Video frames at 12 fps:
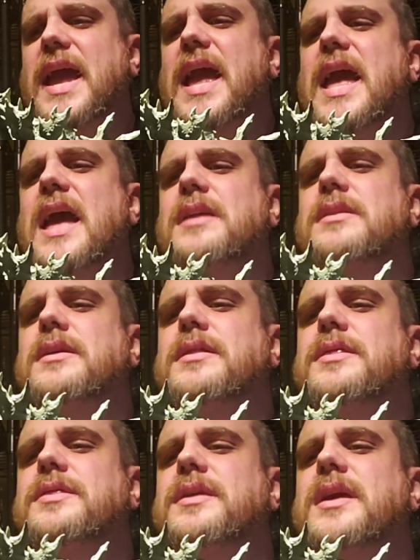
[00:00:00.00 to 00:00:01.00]
and
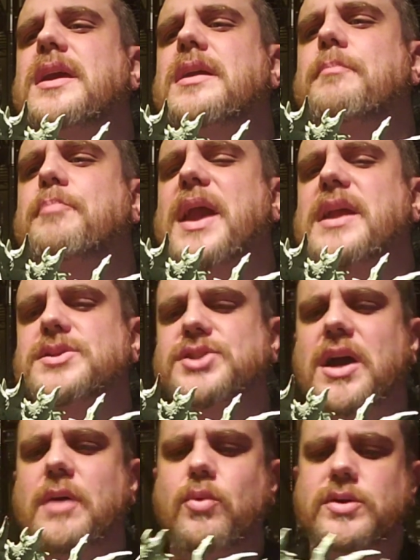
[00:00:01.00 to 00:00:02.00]
the paint
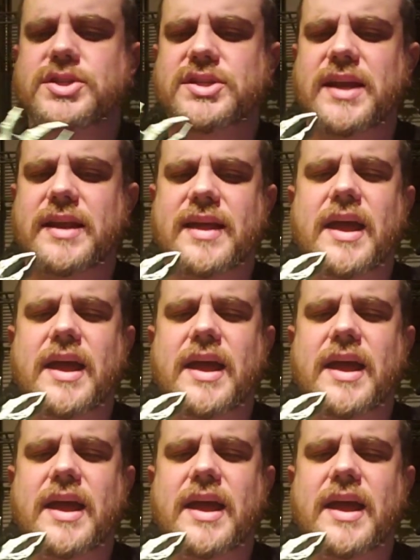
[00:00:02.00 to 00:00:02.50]
job, which is like